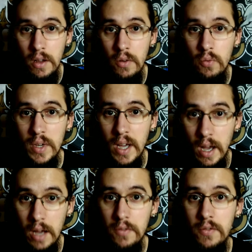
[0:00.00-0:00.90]
we
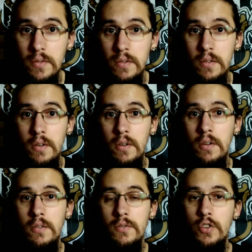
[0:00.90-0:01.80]
have
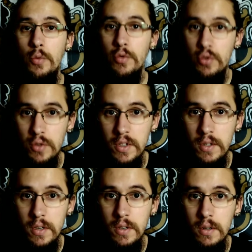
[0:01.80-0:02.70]
the
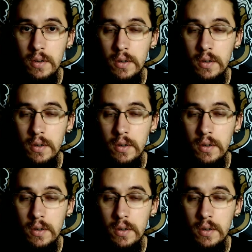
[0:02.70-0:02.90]
opportunity